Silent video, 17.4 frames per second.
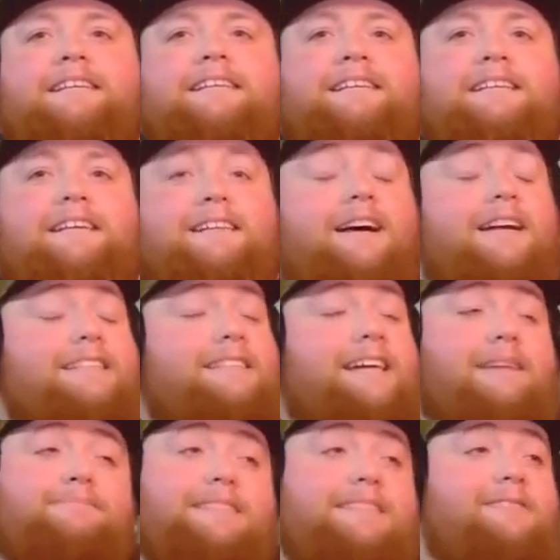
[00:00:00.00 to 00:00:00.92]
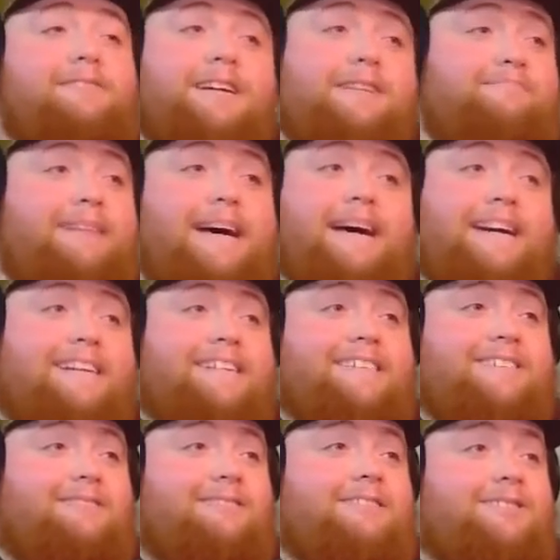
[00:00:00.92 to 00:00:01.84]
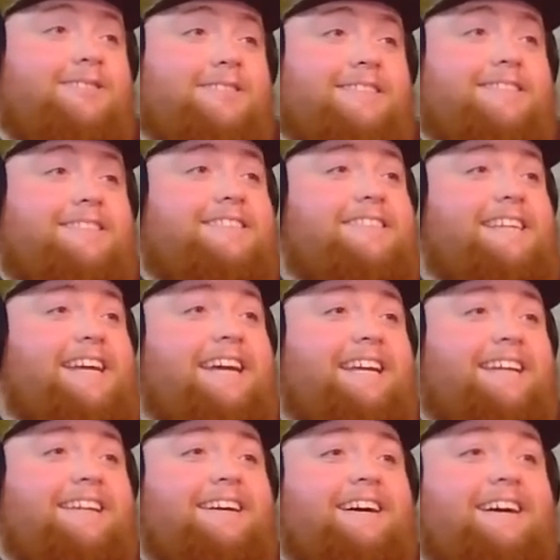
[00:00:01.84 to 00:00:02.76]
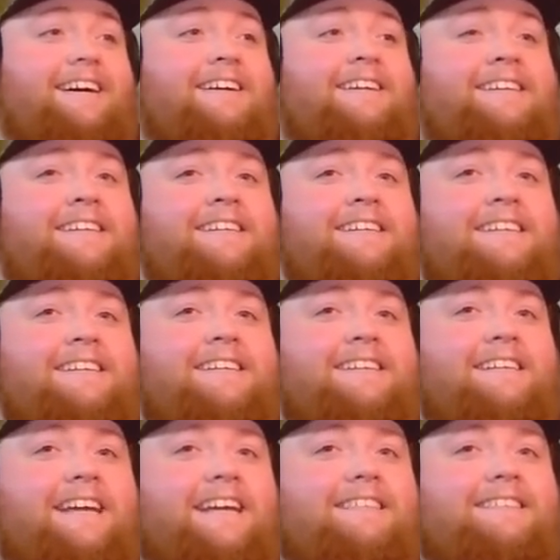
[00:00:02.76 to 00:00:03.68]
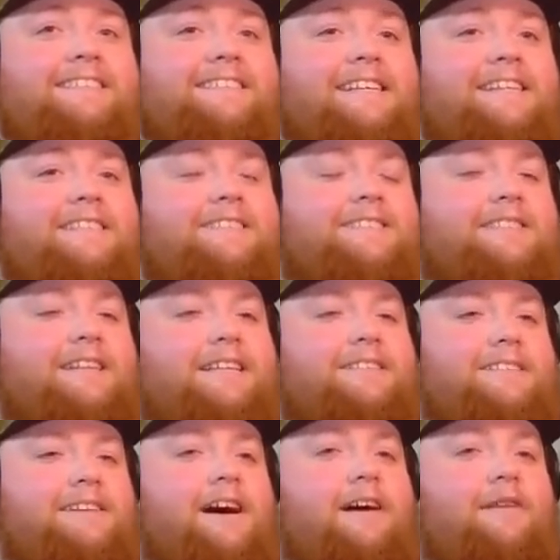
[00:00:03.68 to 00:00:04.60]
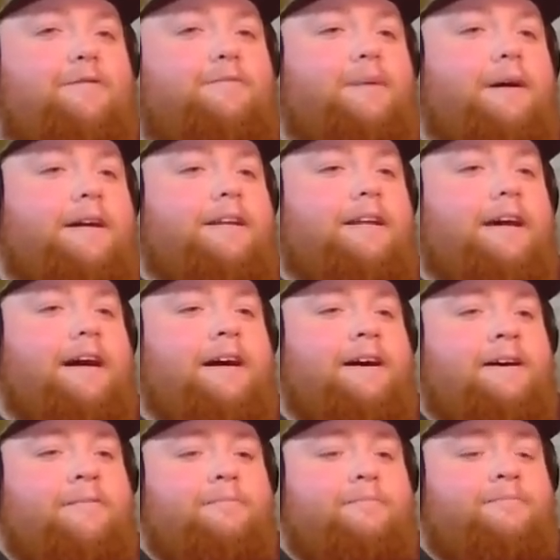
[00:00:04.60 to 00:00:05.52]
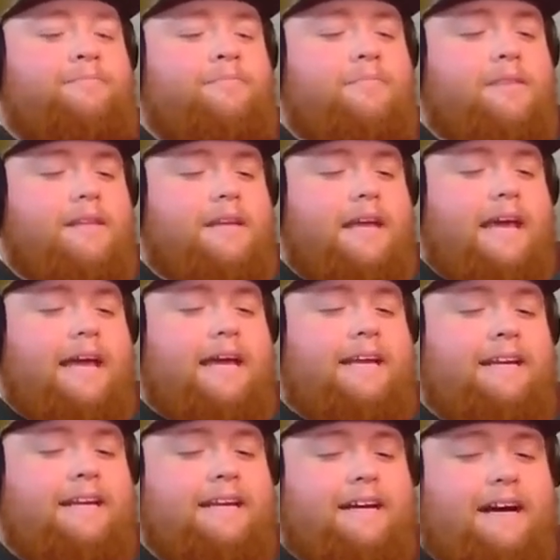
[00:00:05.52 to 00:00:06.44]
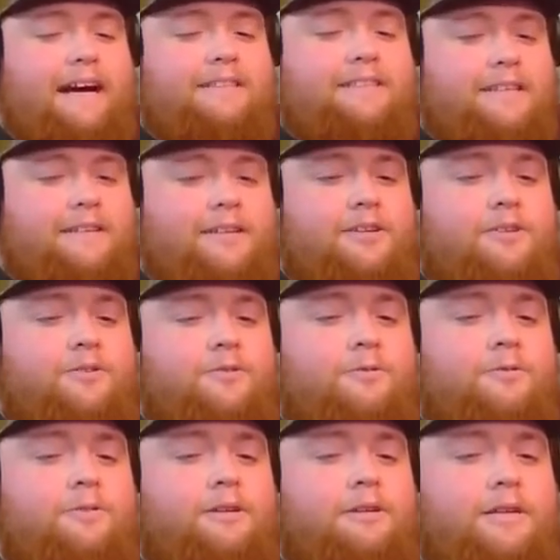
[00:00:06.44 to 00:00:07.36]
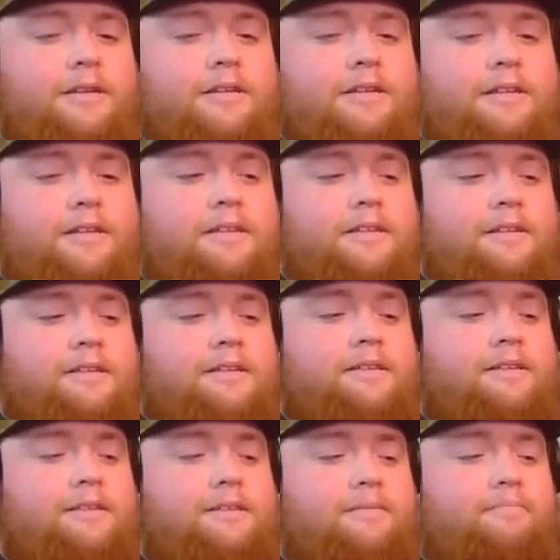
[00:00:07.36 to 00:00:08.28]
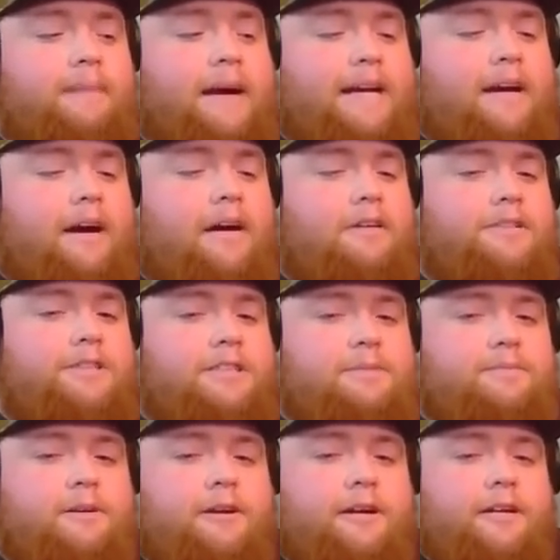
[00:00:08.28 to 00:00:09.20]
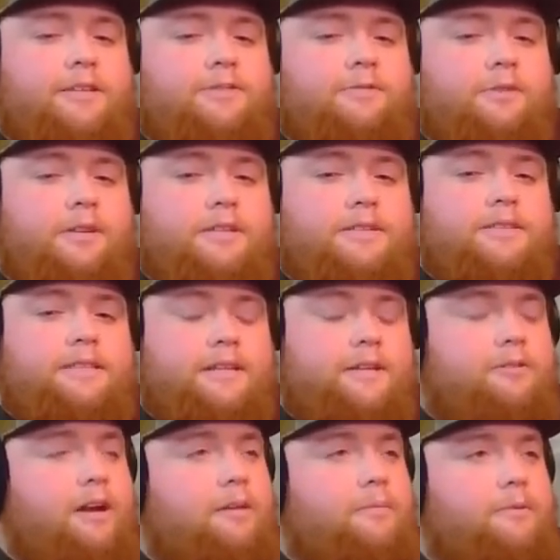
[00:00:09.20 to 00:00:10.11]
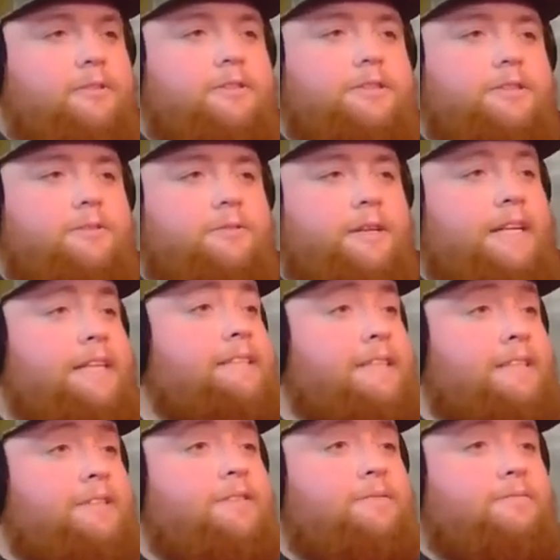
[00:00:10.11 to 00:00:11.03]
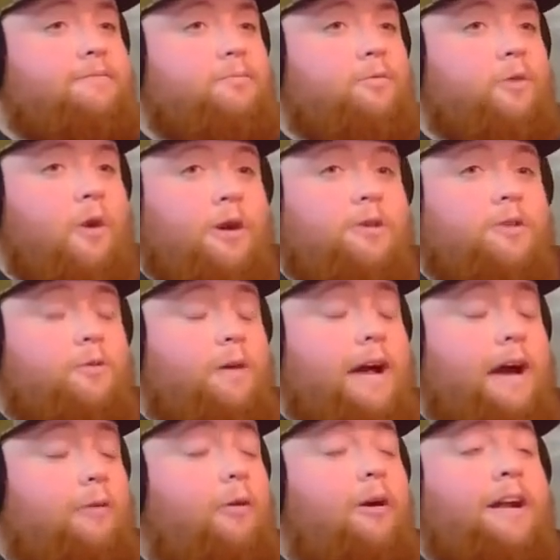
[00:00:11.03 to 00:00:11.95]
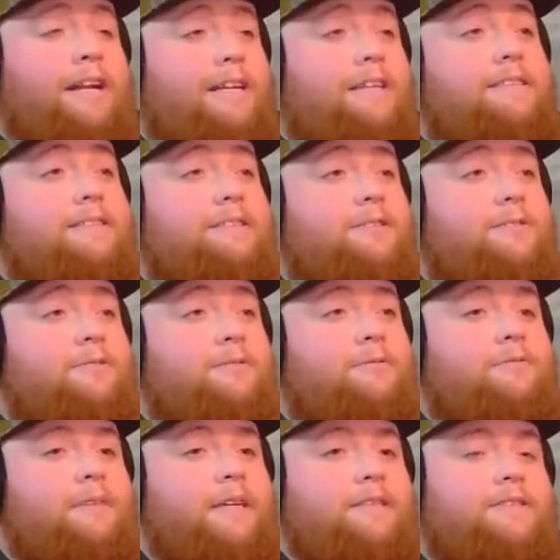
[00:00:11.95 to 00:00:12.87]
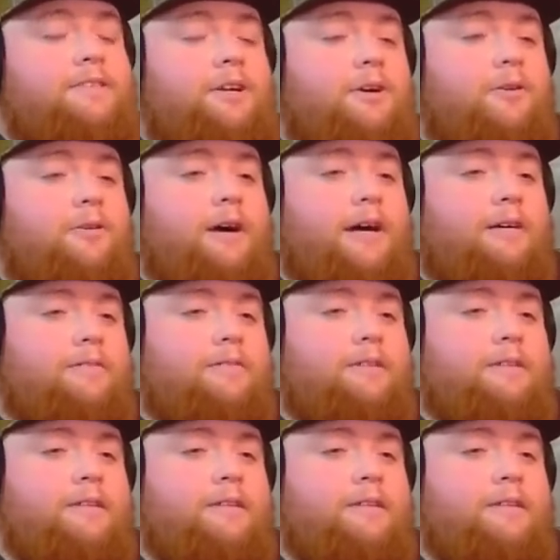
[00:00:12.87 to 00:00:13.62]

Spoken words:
A lot of times they don't come back Christians, and it's tough. But and I'll tell you, my college experience was incredible too, and it didn't work the way I wanted it to. And so